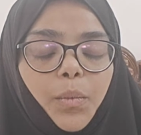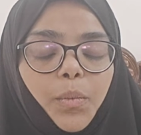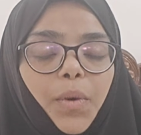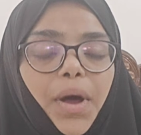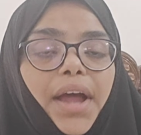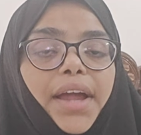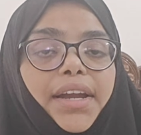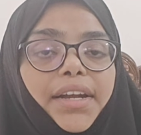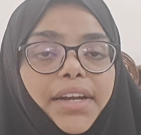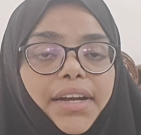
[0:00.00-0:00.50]

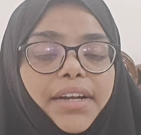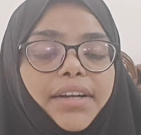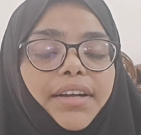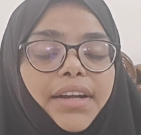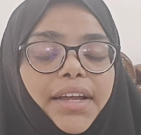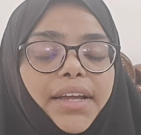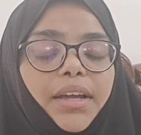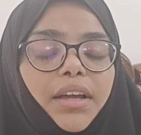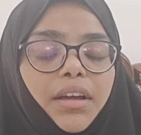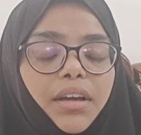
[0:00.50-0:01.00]
Why did
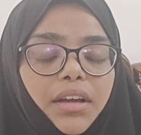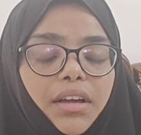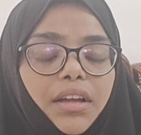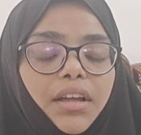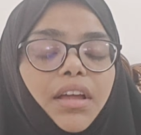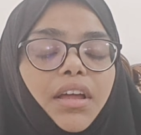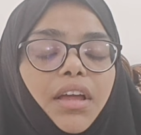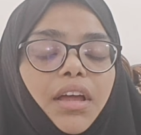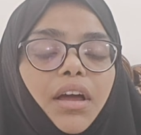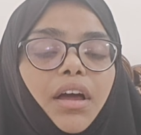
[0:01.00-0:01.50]

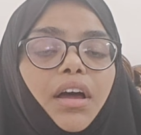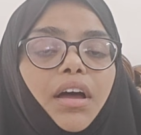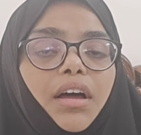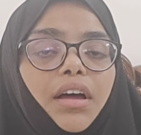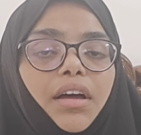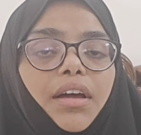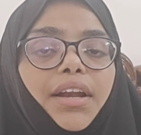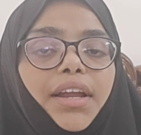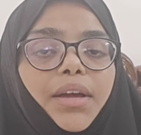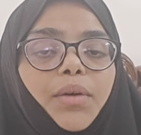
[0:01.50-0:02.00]

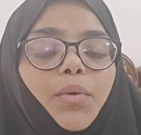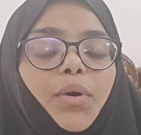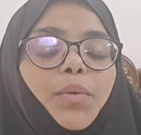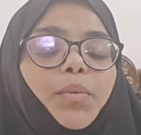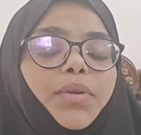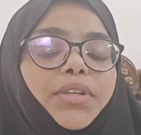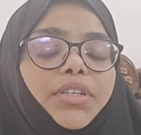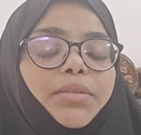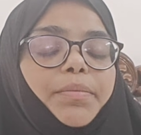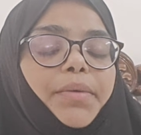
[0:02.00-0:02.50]

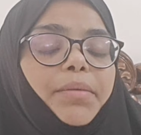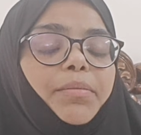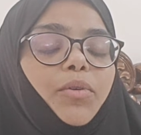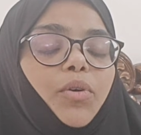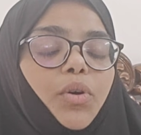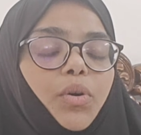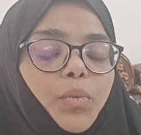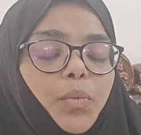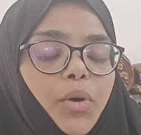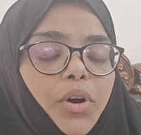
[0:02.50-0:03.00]
what was Supreme
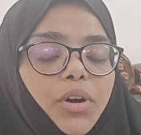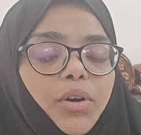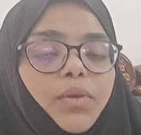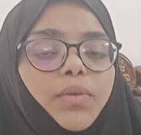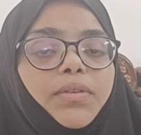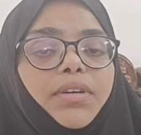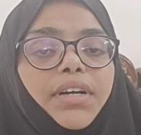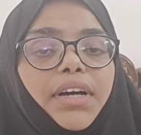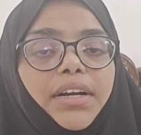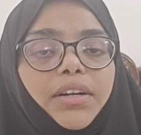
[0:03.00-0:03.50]
Court want to
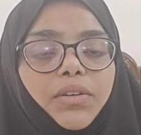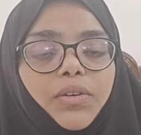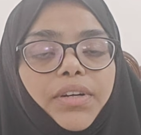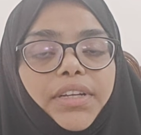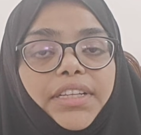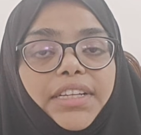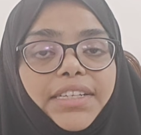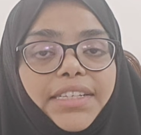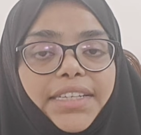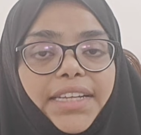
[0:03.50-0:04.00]
conclude
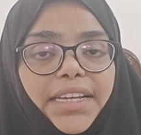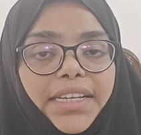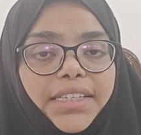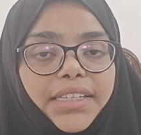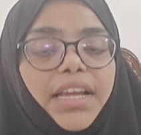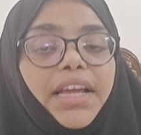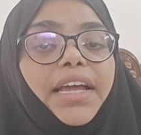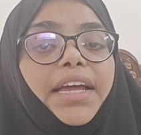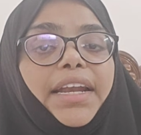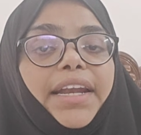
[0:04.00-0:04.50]
in this
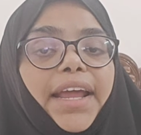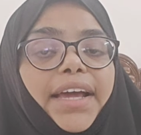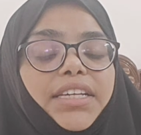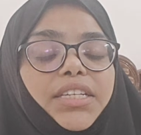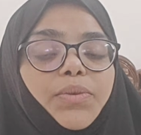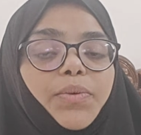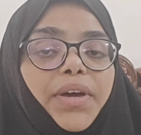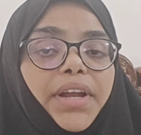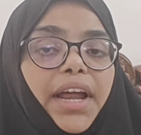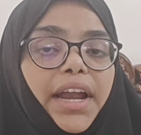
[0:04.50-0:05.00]
case?
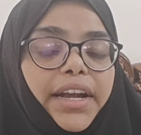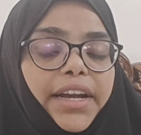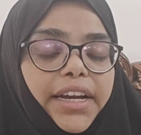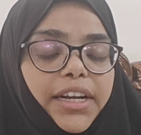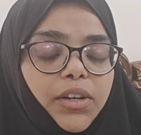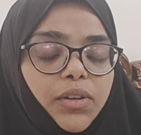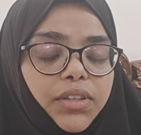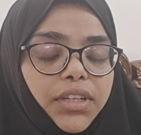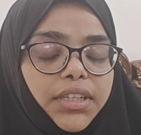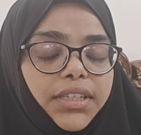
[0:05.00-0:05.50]
Next, we are
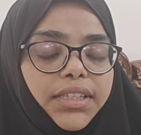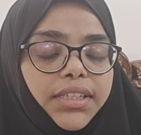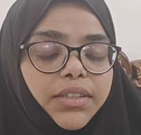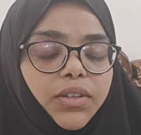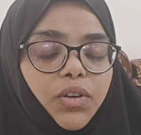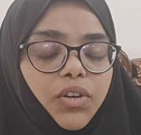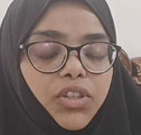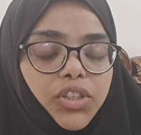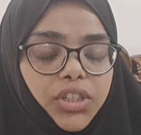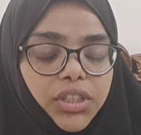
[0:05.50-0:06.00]
heading to the
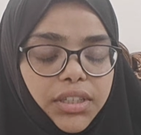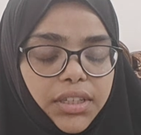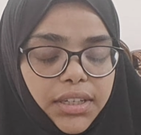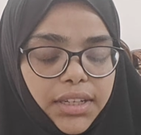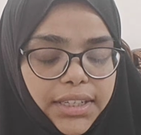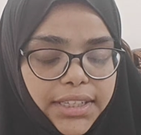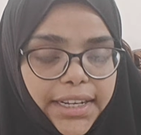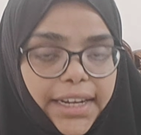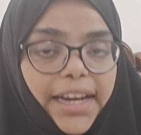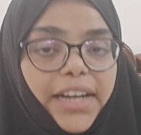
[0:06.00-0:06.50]

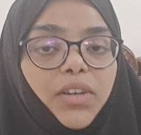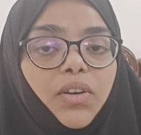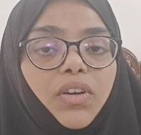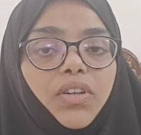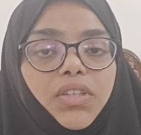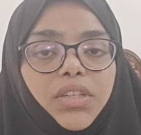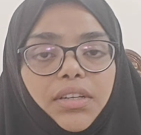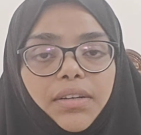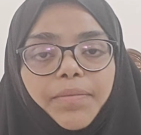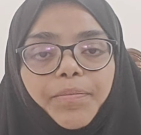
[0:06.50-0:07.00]
second
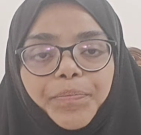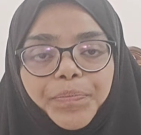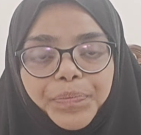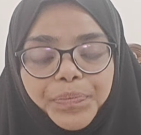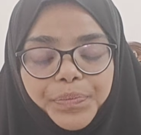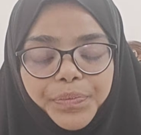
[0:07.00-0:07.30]
question.